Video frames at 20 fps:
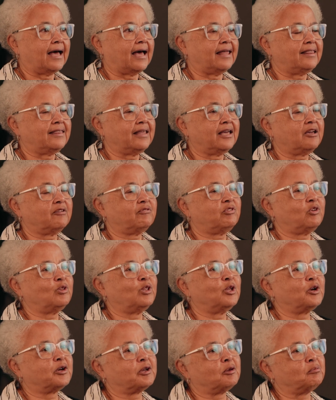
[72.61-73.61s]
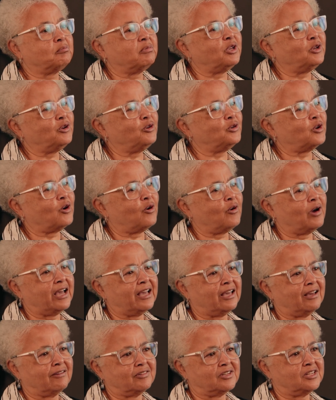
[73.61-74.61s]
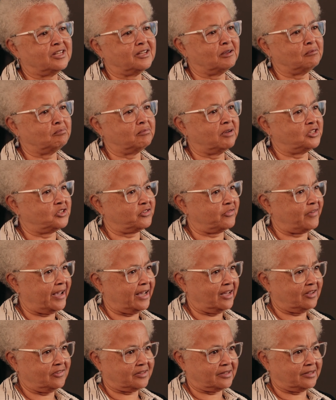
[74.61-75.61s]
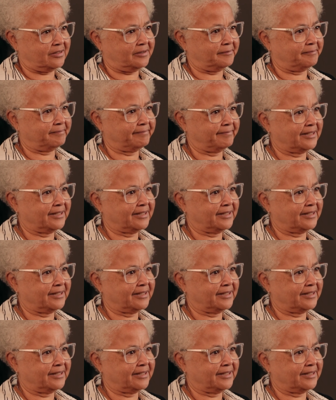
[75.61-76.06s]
I think if you look at me, you know I haven't done much fasting.